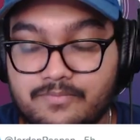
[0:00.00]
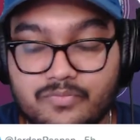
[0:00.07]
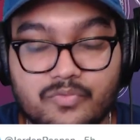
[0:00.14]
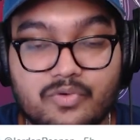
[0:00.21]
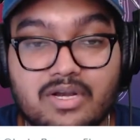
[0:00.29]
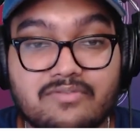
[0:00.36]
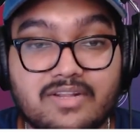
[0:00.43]

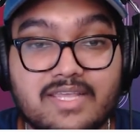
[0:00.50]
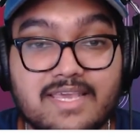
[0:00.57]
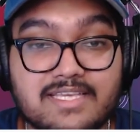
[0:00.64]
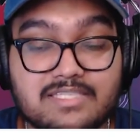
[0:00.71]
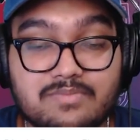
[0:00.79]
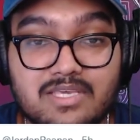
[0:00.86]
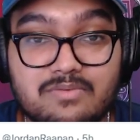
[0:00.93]
Whatever the
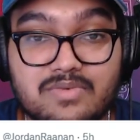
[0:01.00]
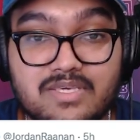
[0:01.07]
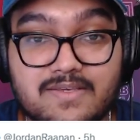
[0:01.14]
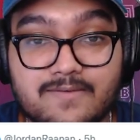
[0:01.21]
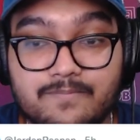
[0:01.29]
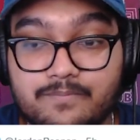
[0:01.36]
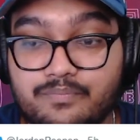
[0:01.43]
case may
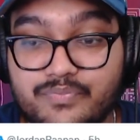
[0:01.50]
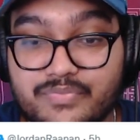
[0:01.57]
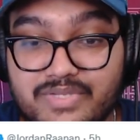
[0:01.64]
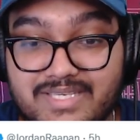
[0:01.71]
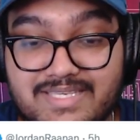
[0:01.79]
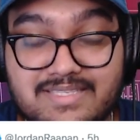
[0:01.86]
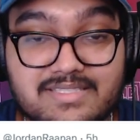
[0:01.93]
be,
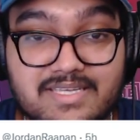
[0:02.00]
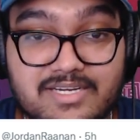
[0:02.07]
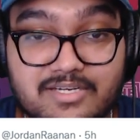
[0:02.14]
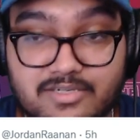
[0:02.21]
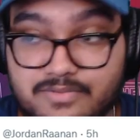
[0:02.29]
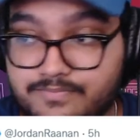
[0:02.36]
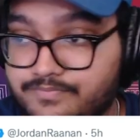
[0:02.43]
he's
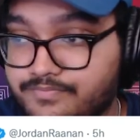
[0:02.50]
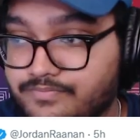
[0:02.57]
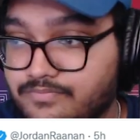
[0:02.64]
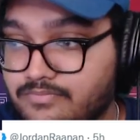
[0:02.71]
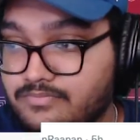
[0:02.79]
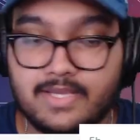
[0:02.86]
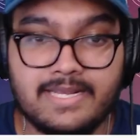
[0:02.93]
there.
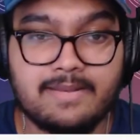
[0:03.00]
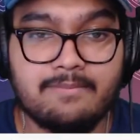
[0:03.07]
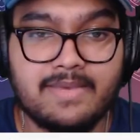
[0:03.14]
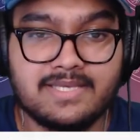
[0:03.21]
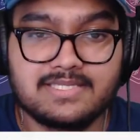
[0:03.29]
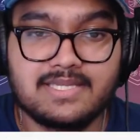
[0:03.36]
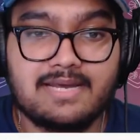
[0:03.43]
And it
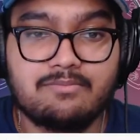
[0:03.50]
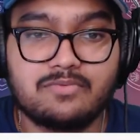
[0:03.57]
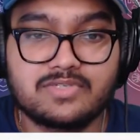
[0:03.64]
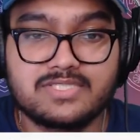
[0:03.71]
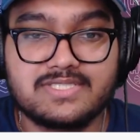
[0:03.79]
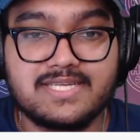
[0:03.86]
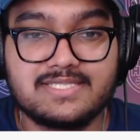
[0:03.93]
makes a lot
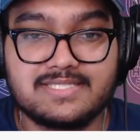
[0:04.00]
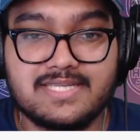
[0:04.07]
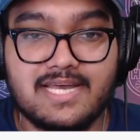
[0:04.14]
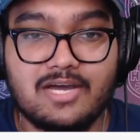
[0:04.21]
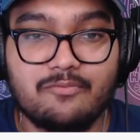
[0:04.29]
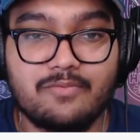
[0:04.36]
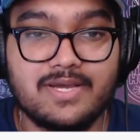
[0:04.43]
more sense
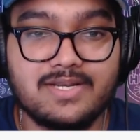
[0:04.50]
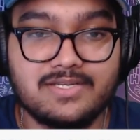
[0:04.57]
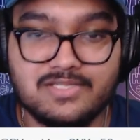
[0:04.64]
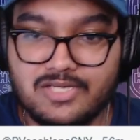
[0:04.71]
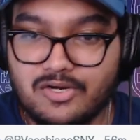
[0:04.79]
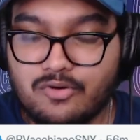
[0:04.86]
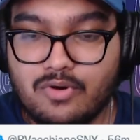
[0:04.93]
now
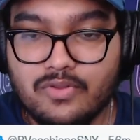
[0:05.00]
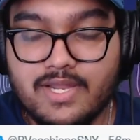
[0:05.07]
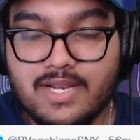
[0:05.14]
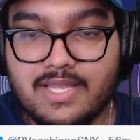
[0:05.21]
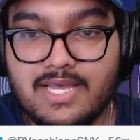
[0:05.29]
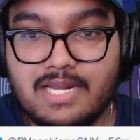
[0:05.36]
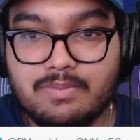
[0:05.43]
when a quote
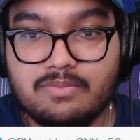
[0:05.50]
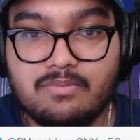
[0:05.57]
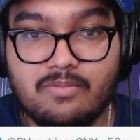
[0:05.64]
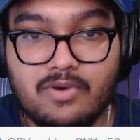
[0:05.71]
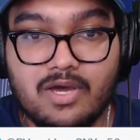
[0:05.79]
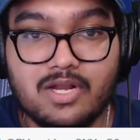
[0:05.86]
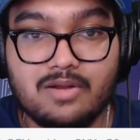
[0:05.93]
that a lot of people
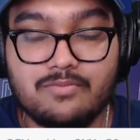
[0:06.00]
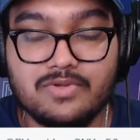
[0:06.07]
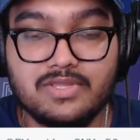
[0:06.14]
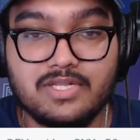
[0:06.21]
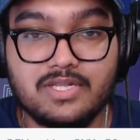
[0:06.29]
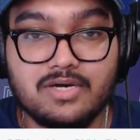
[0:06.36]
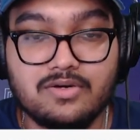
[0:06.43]
brought up
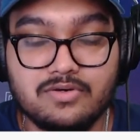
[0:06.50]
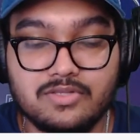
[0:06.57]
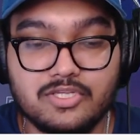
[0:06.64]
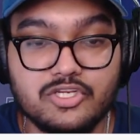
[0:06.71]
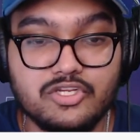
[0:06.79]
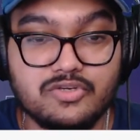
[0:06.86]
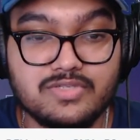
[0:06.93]
when the
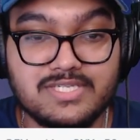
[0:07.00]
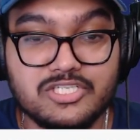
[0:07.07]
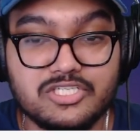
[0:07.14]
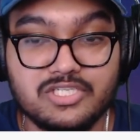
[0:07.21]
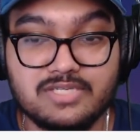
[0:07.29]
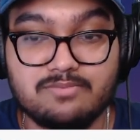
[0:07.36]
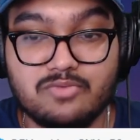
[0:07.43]
news
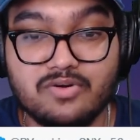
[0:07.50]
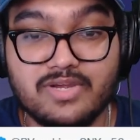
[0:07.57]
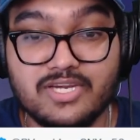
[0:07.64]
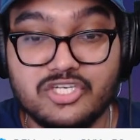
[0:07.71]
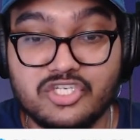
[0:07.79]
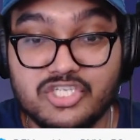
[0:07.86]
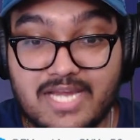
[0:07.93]
initially broke
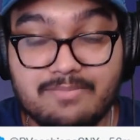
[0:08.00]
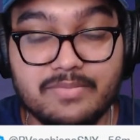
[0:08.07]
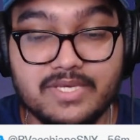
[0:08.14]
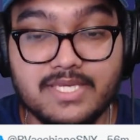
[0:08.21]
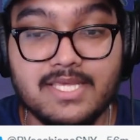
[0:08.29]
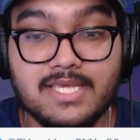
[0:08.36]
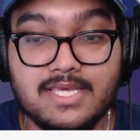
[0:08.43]
as
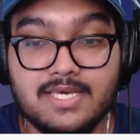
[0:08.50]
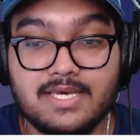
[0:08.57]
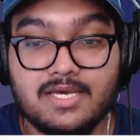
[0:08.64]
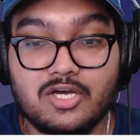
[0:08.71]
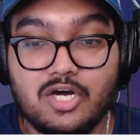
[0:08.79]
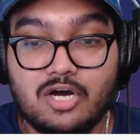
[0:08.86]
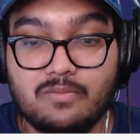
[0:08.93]
shopping
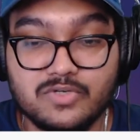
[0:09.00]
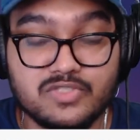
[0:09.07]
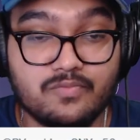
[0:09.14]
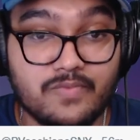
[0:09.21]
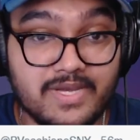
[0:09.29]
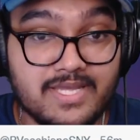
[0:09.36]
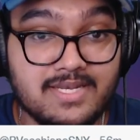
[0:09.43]
was
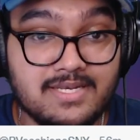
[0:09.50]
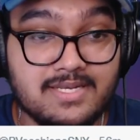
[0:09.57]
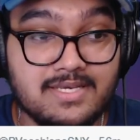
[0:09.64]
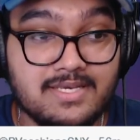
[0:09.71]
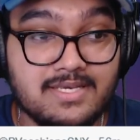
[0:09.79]
when